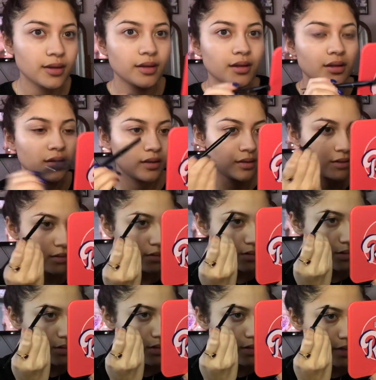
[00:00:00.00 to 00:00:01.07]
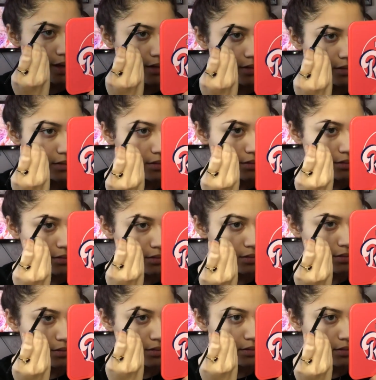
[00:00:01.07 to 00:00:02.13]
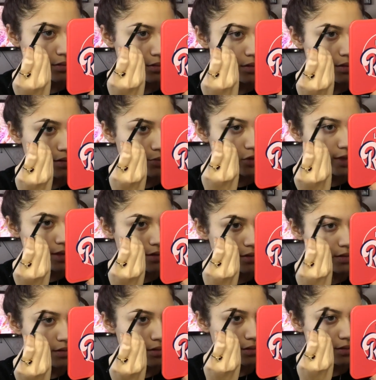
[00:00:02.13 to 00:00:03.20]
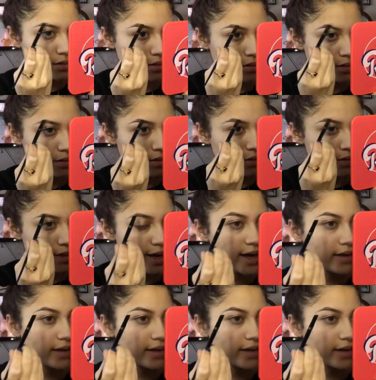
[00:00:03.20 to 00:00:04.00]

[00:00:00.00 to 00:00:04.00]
my way up. Yeah, filling in the